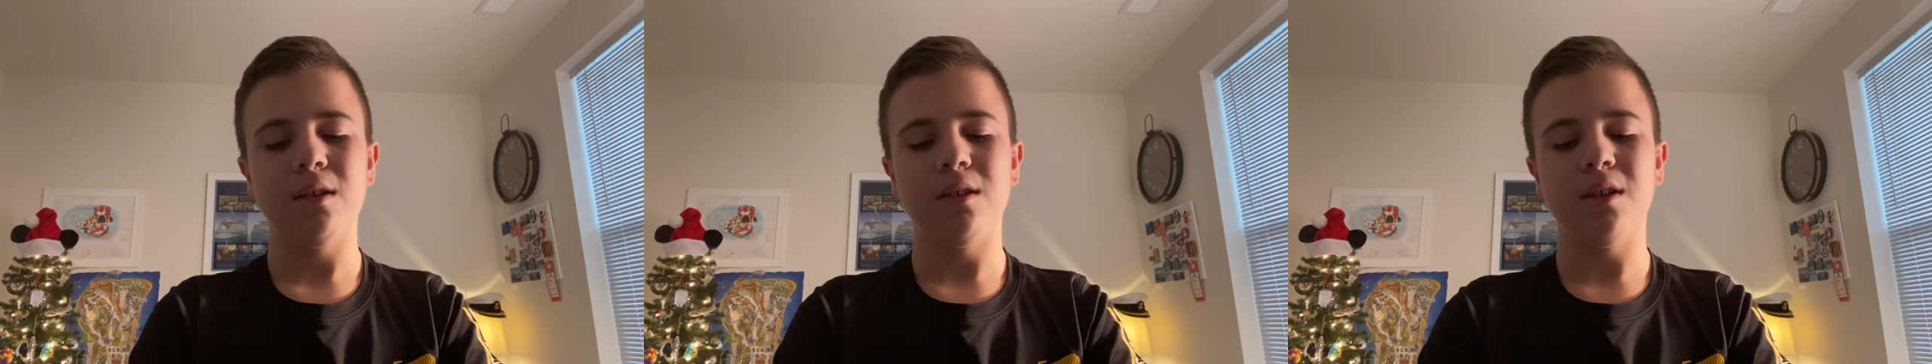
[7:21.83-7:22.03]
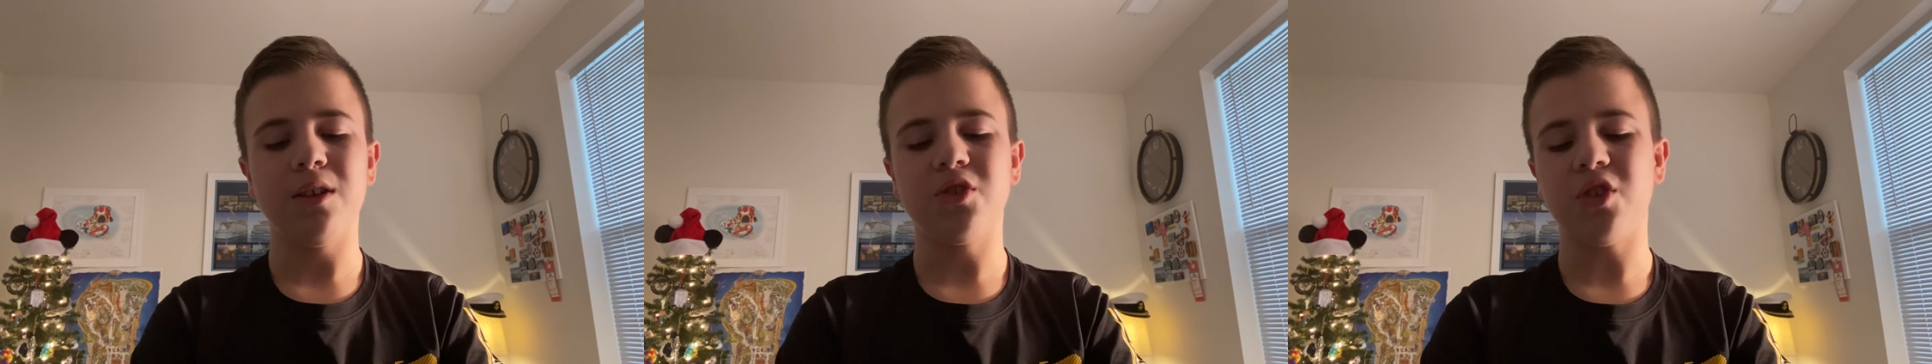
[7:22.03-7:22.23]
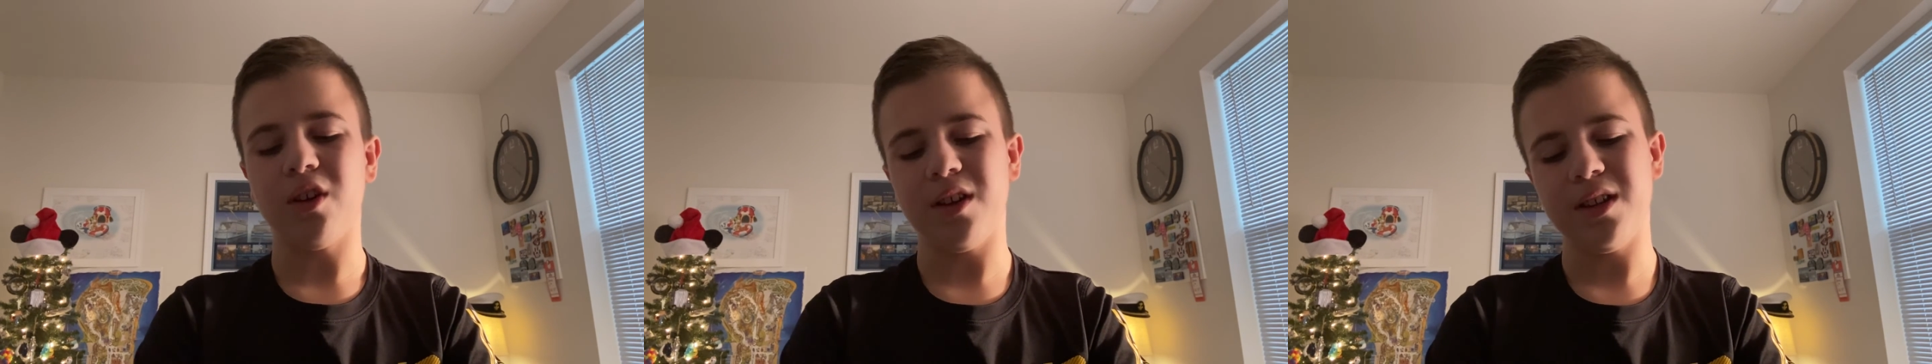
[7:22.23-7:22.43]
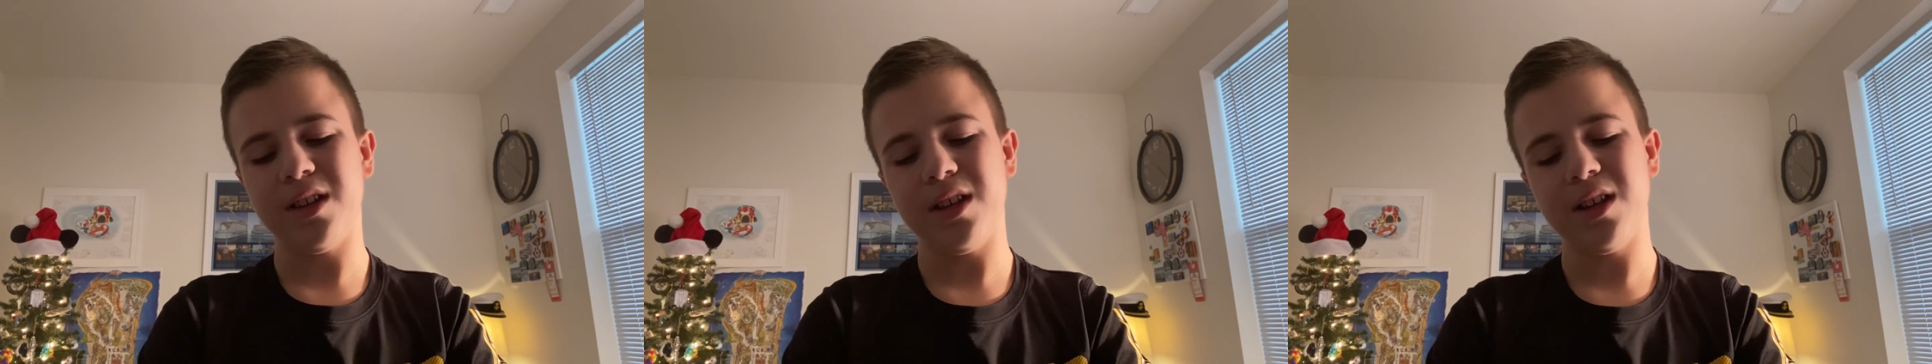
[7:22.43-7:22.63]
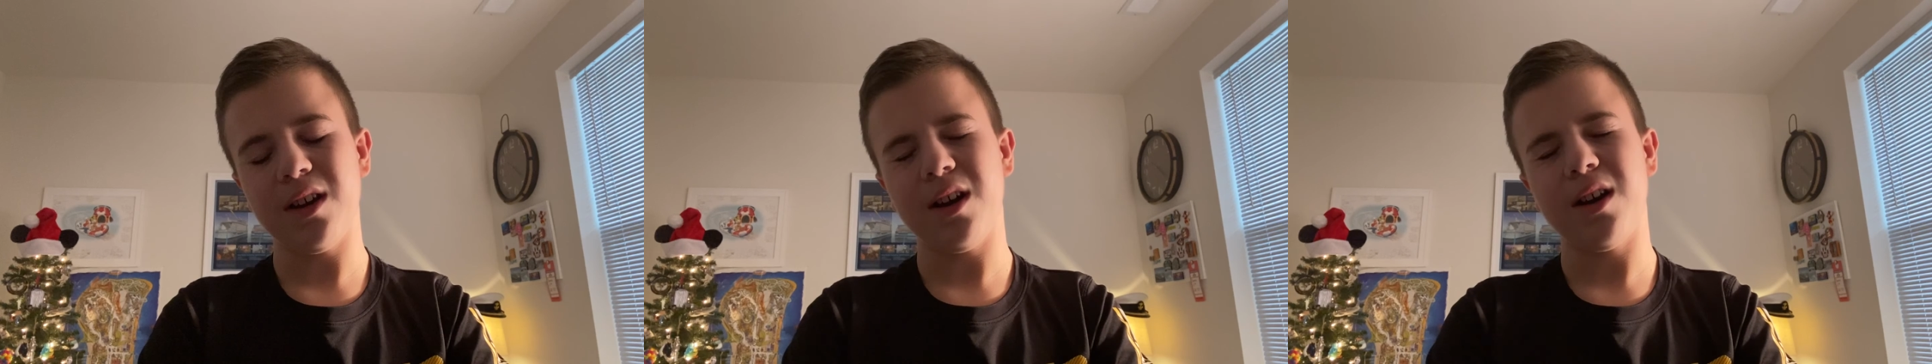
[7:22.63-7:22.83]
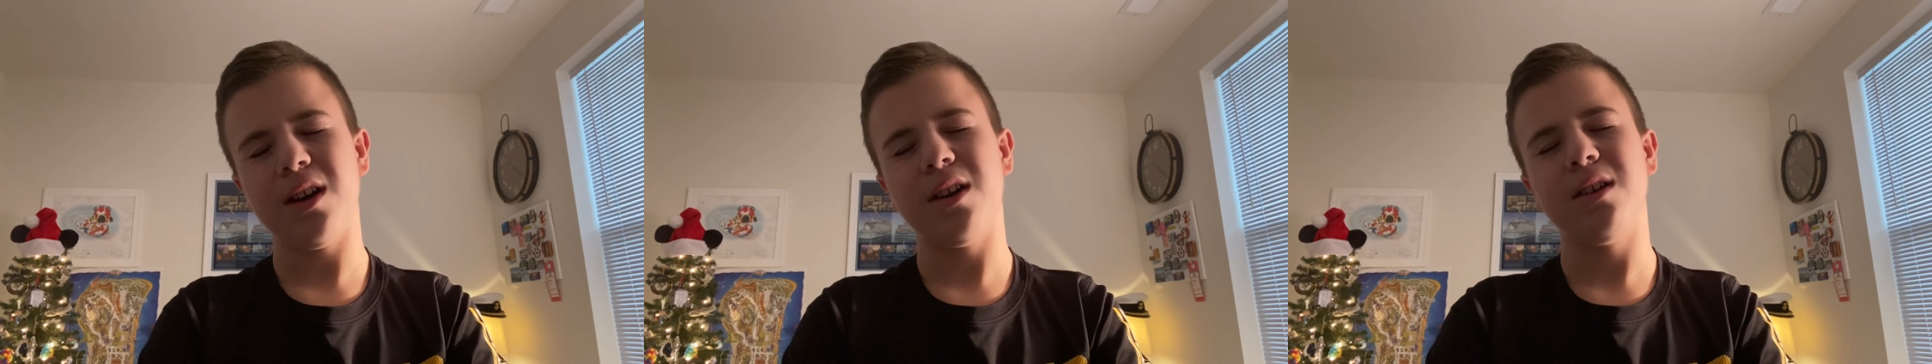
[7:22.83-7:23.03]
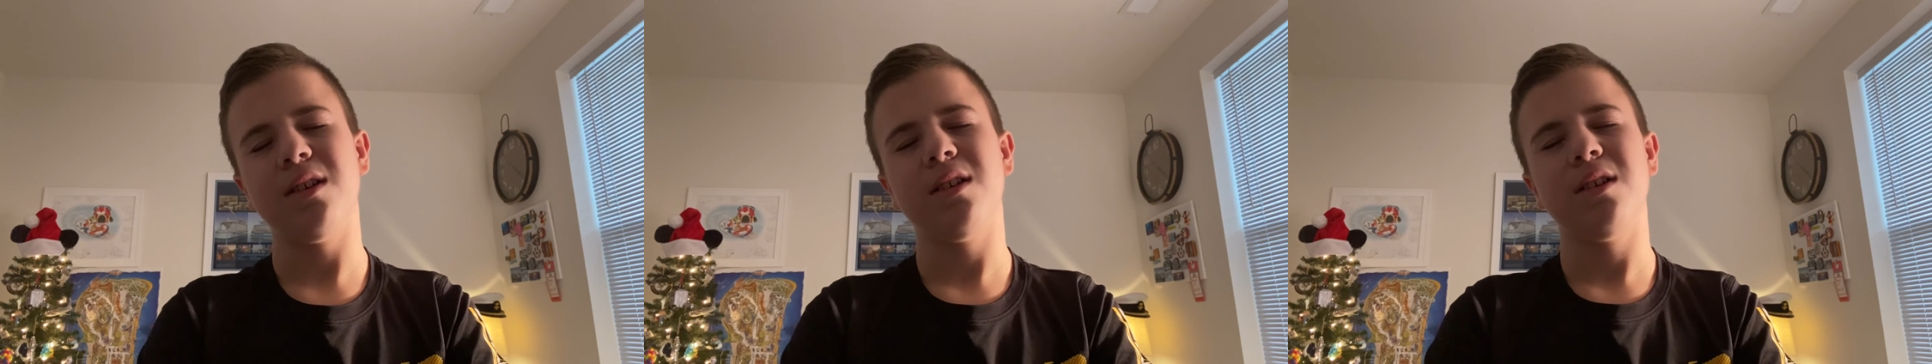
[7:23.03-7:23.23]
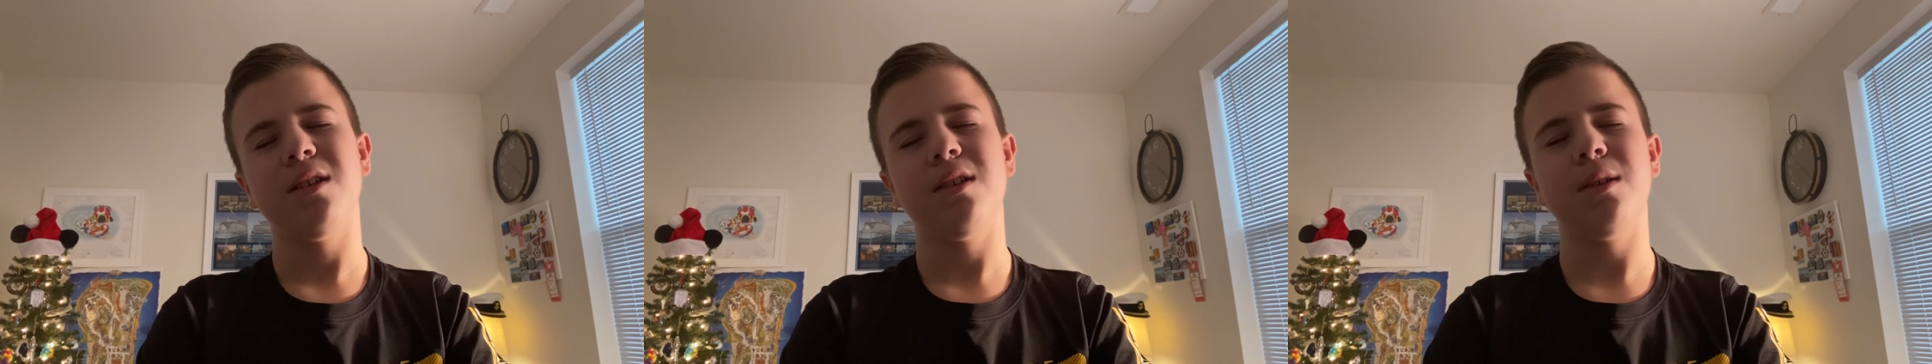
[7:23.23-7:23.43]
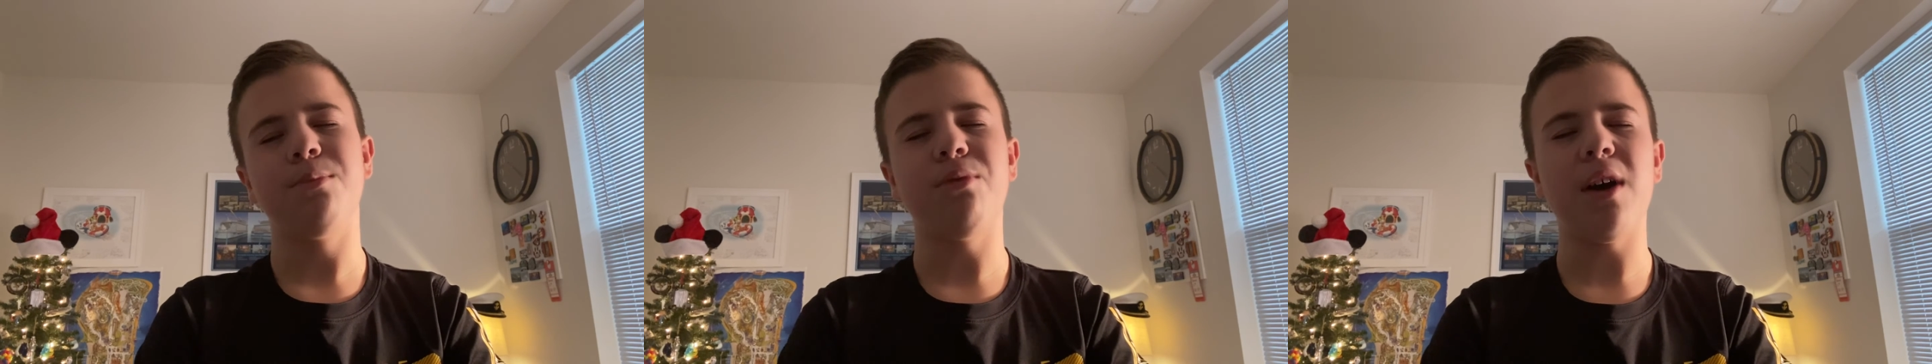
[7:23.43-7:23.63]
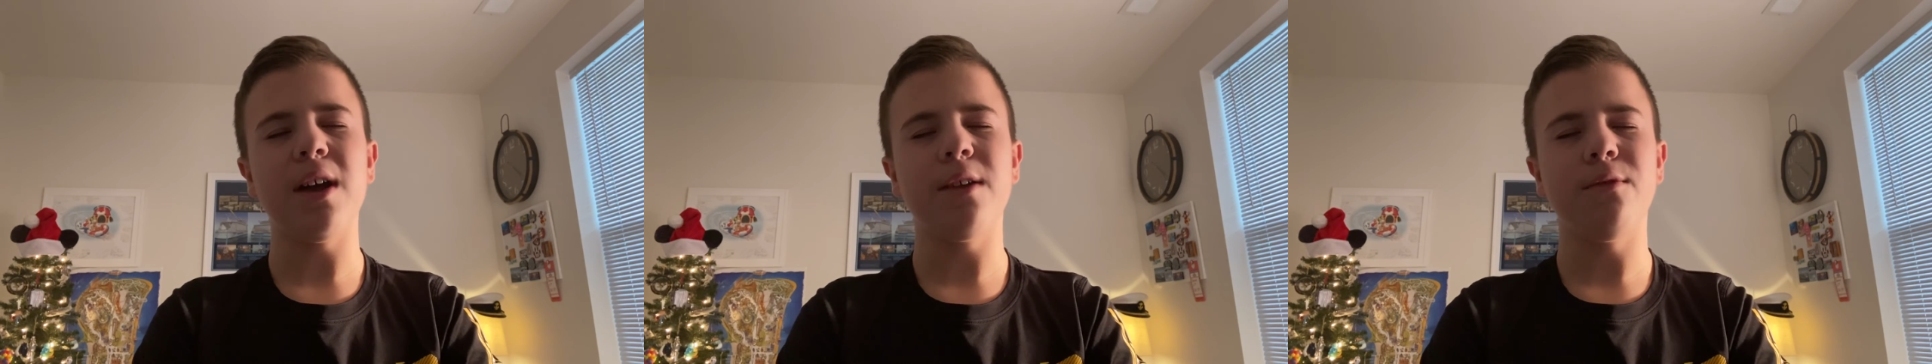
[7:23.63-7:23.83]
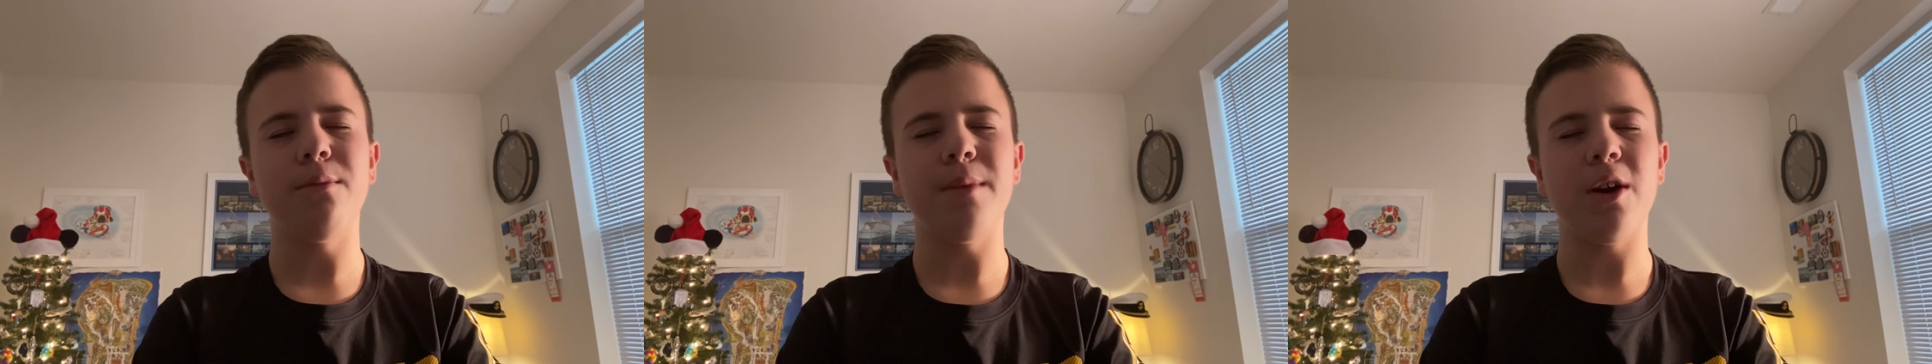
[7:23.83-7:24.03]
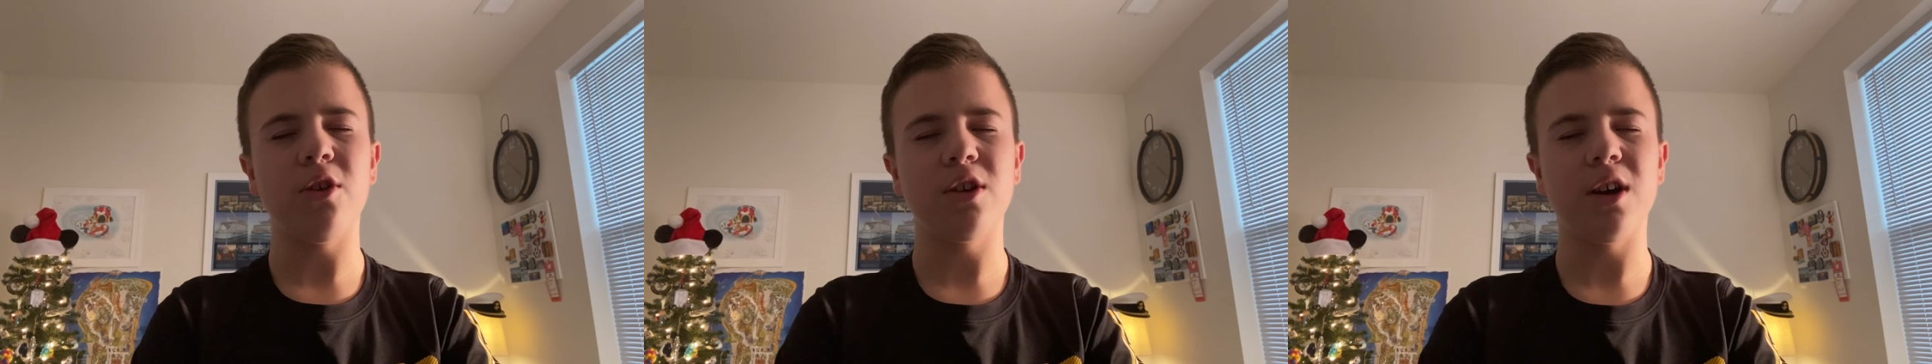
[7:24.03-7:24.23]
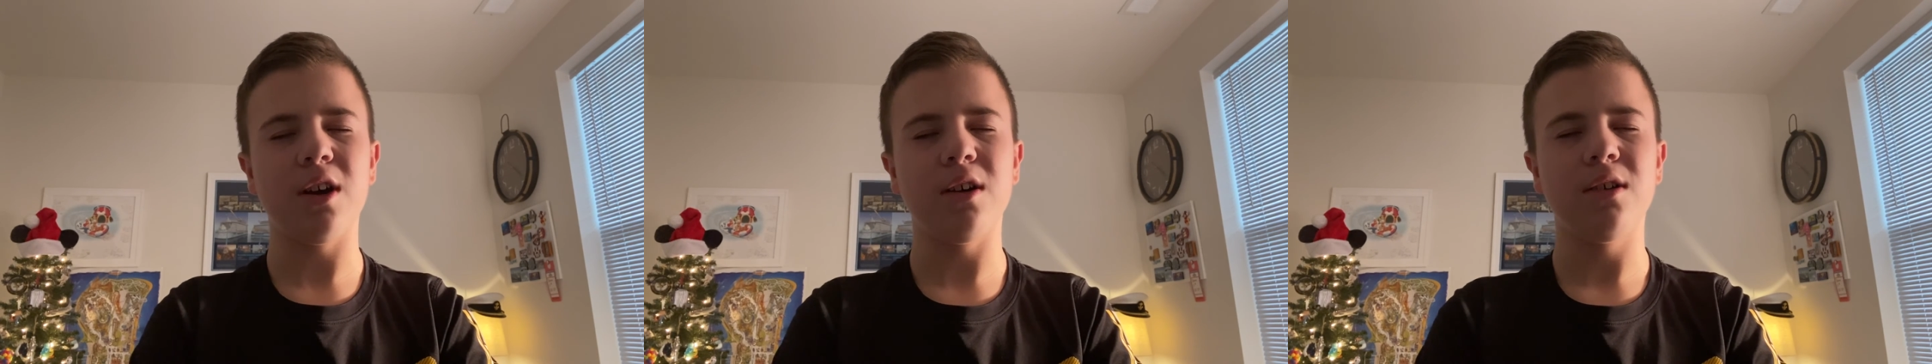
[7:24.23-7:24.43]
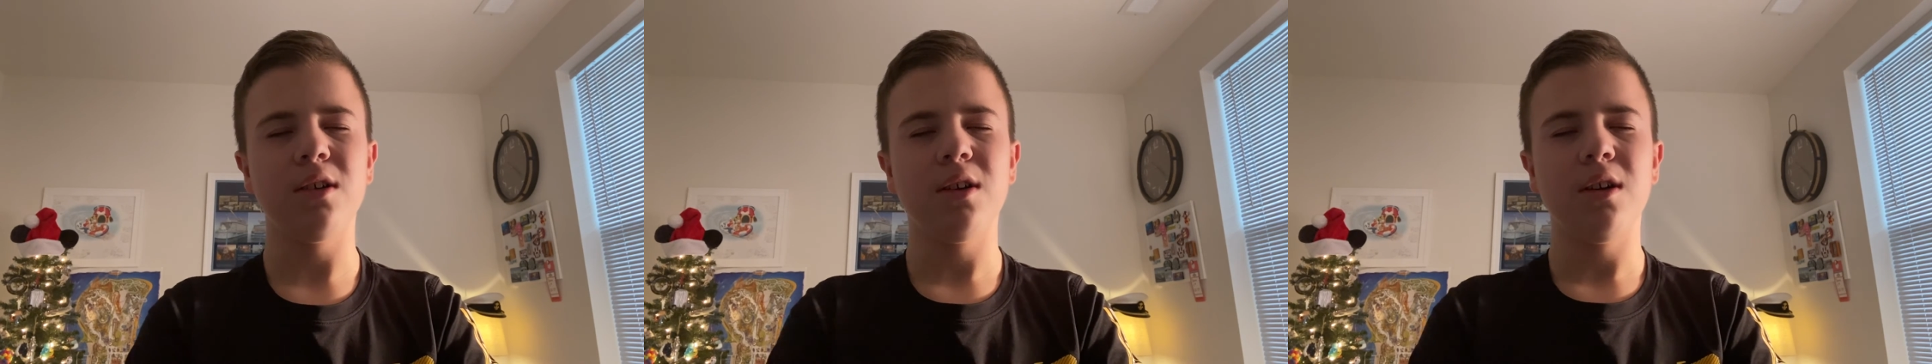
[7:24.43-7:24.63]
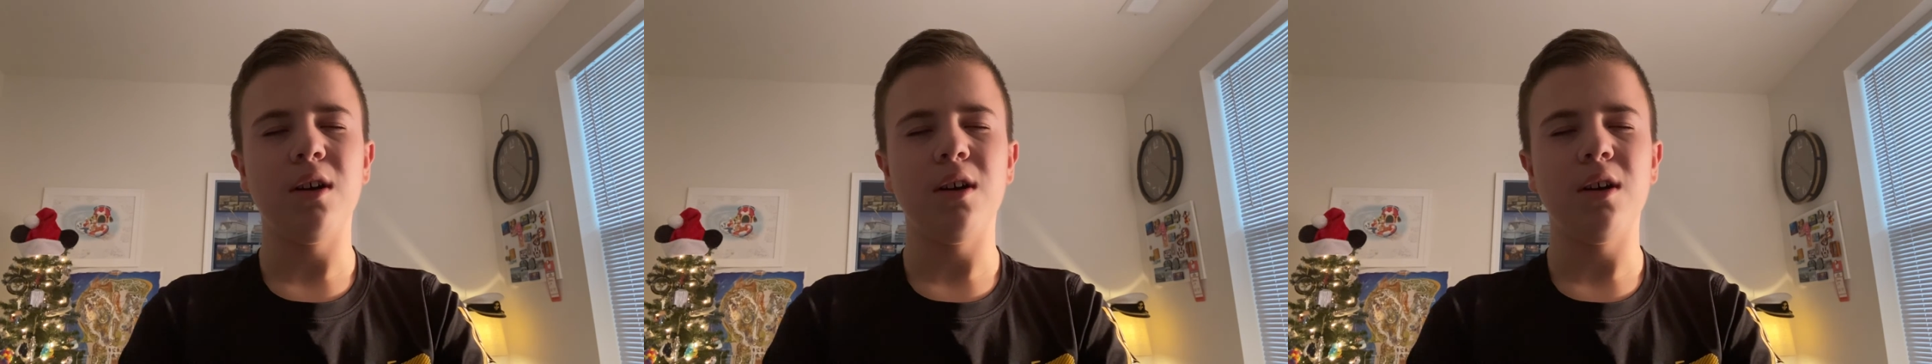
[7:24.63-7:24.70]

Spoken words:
Sorry, the Pride of America.